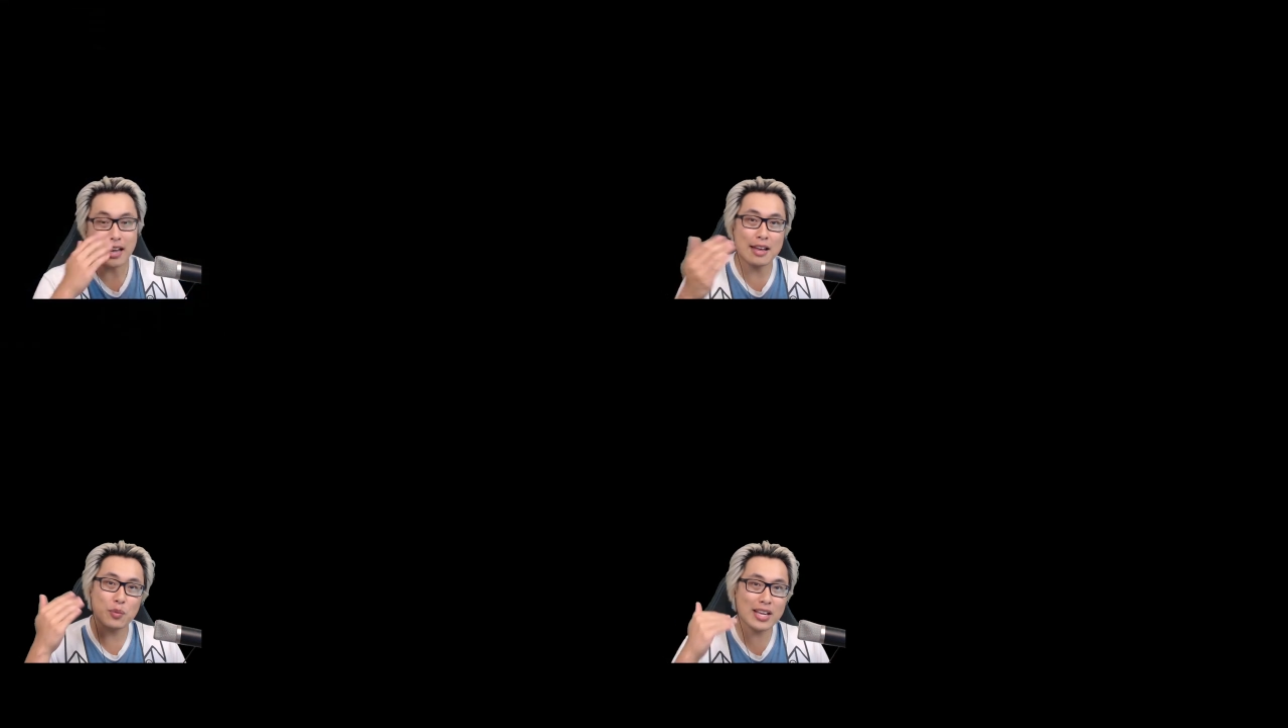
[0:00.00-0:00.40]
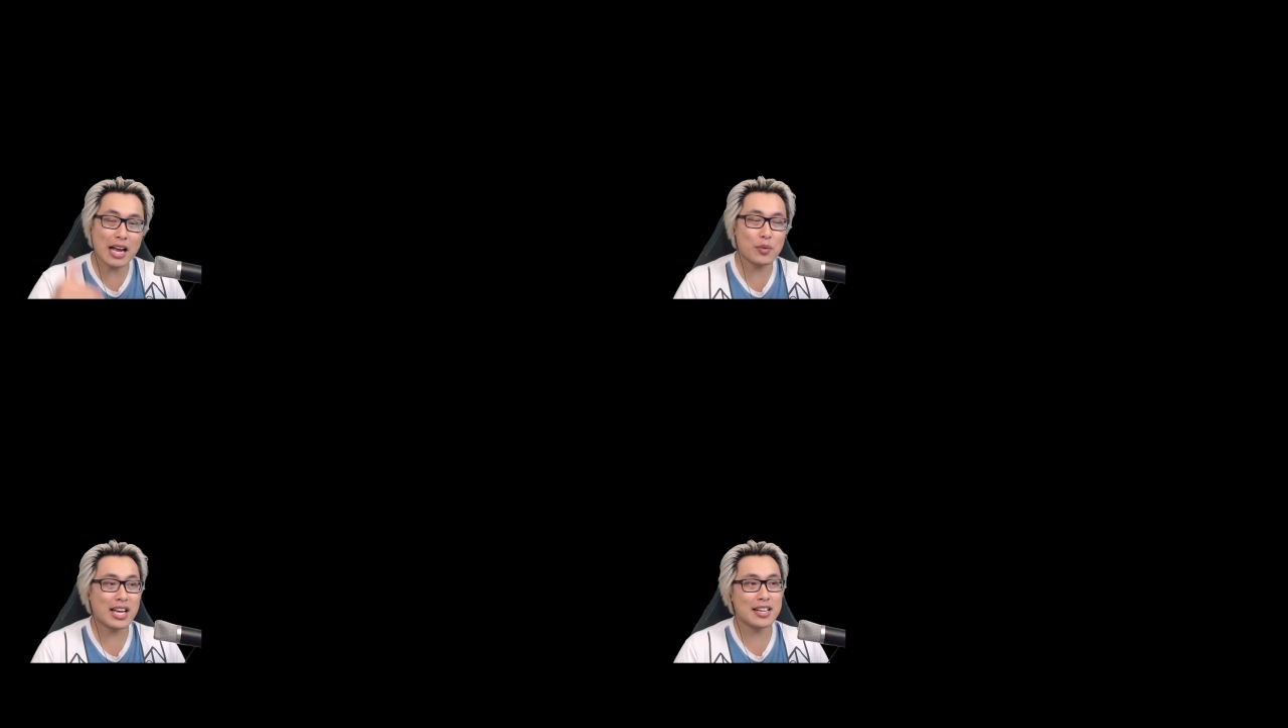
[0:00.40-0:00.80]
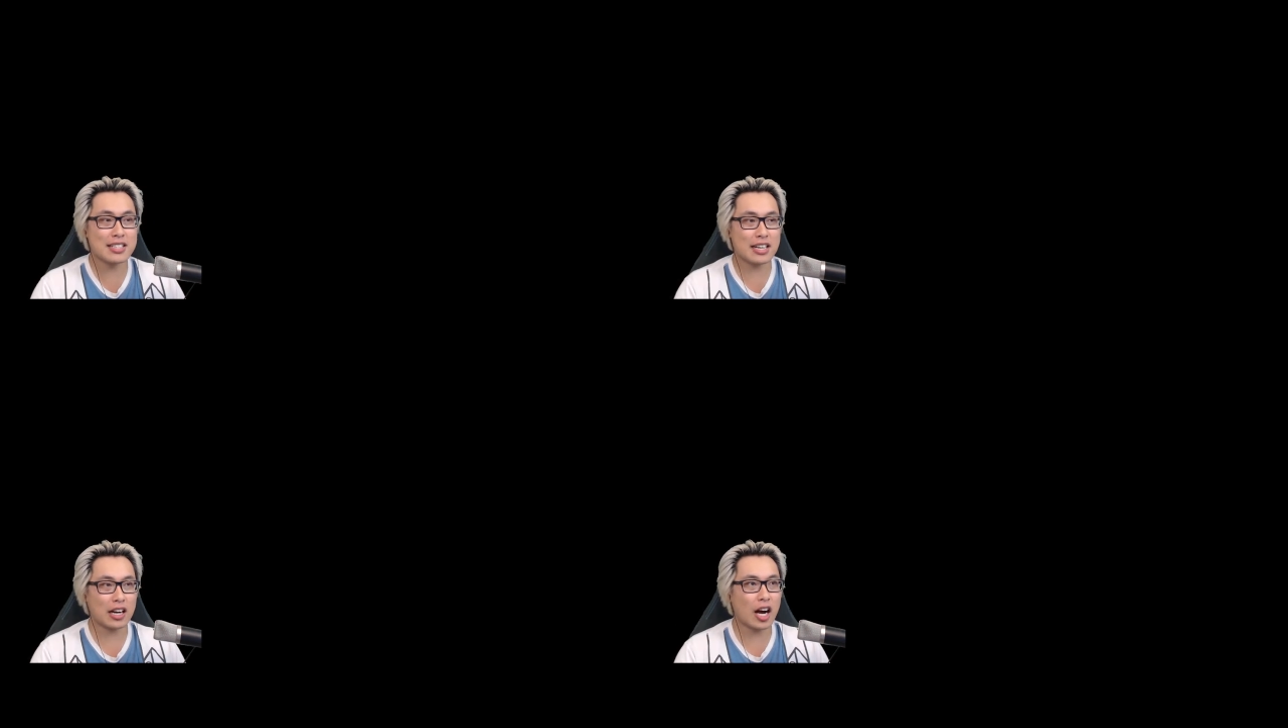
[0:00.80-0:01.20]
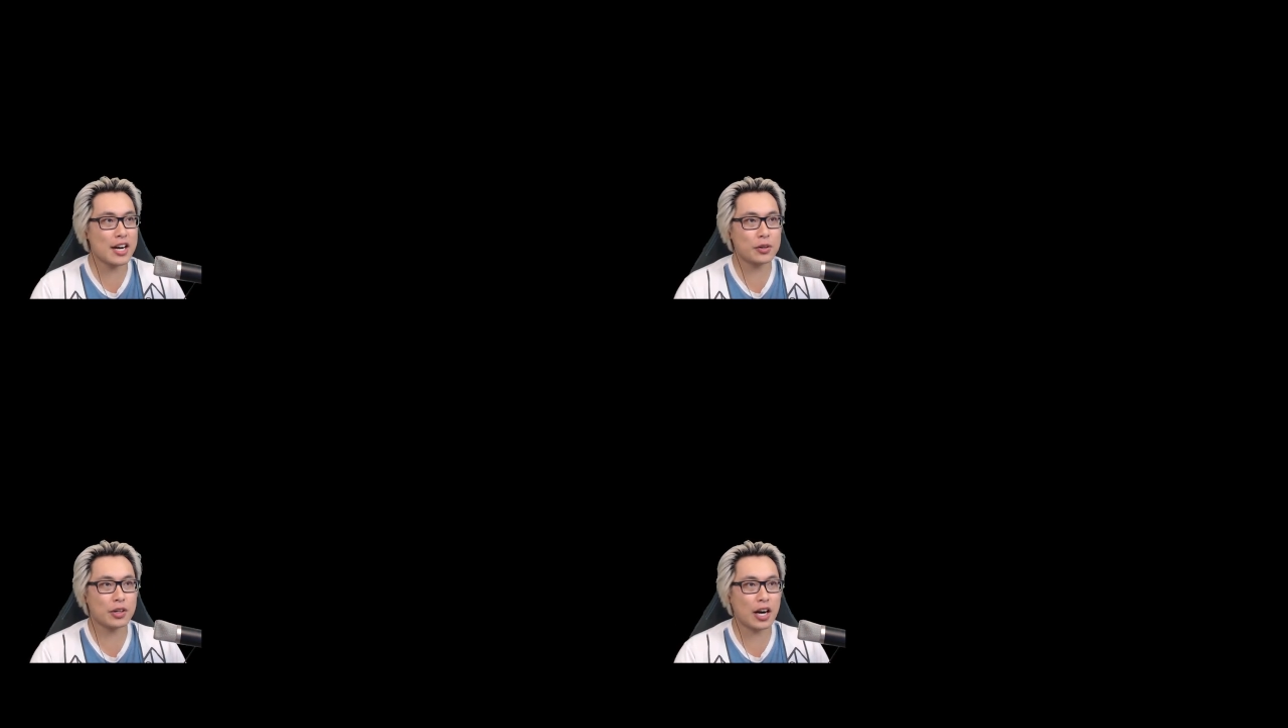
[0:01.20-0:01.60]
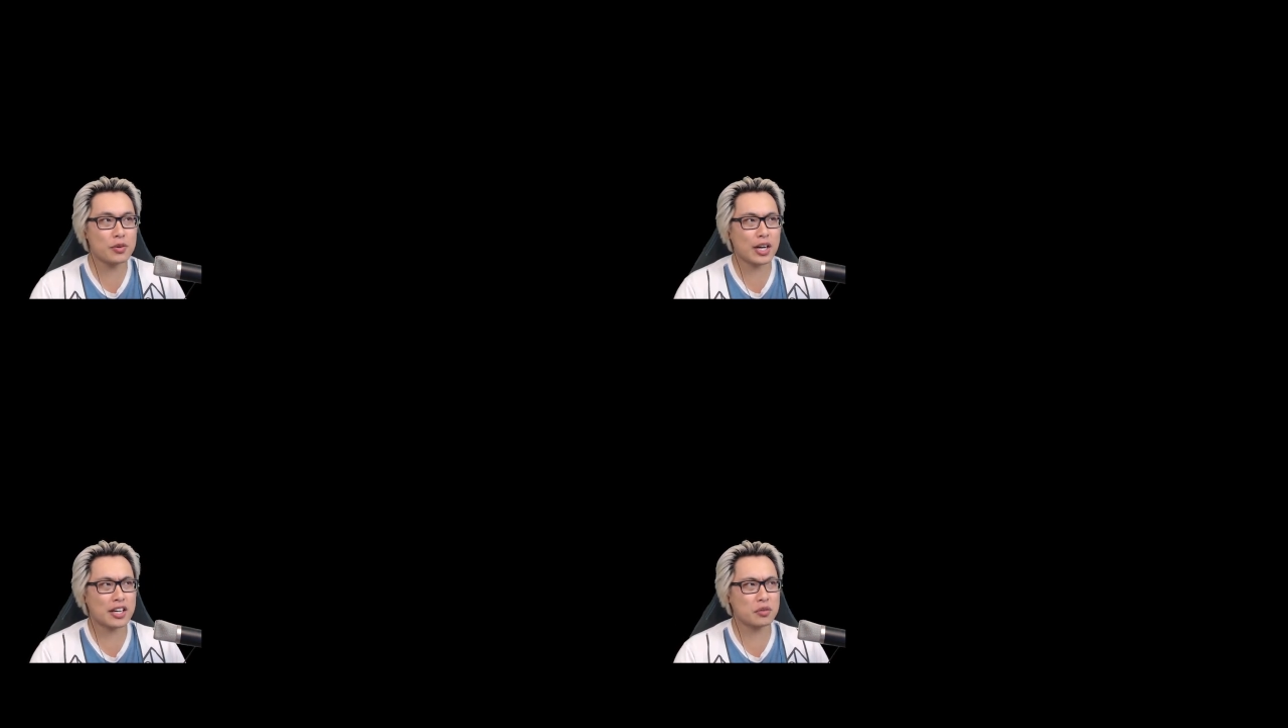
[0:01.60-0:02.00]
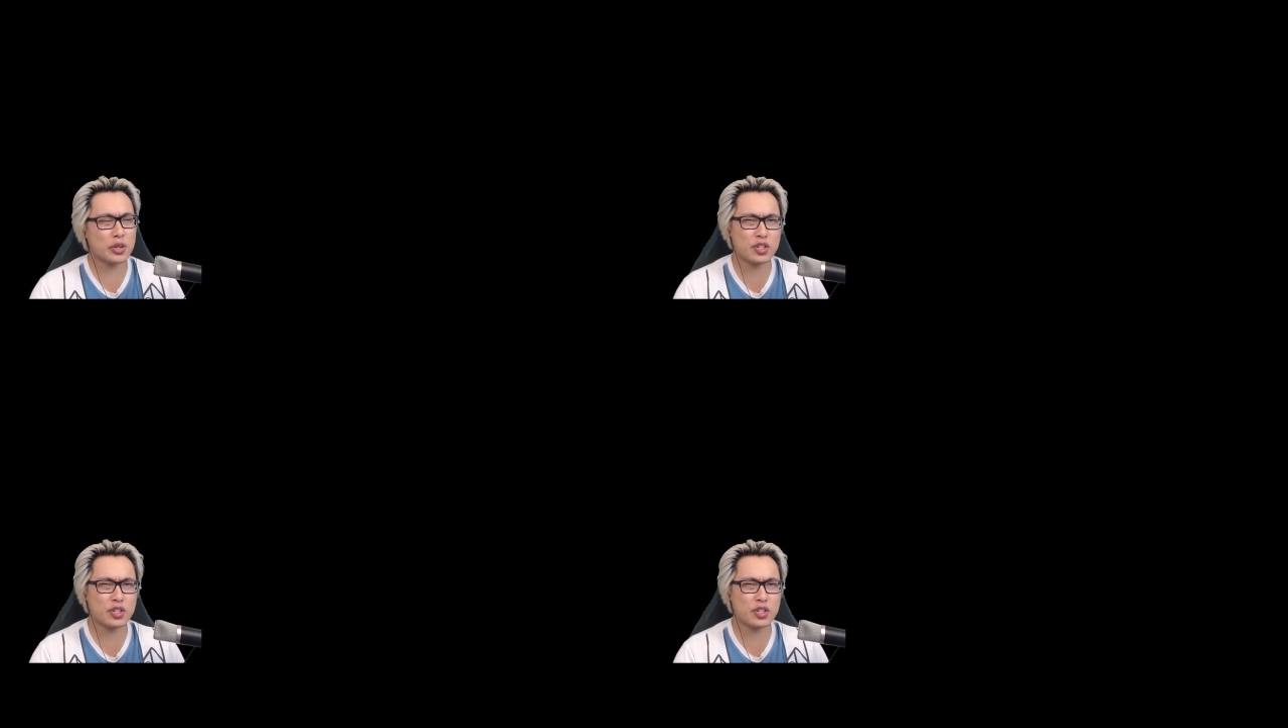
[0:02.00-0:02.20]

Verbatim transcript: And we and we undercut. I I reckon we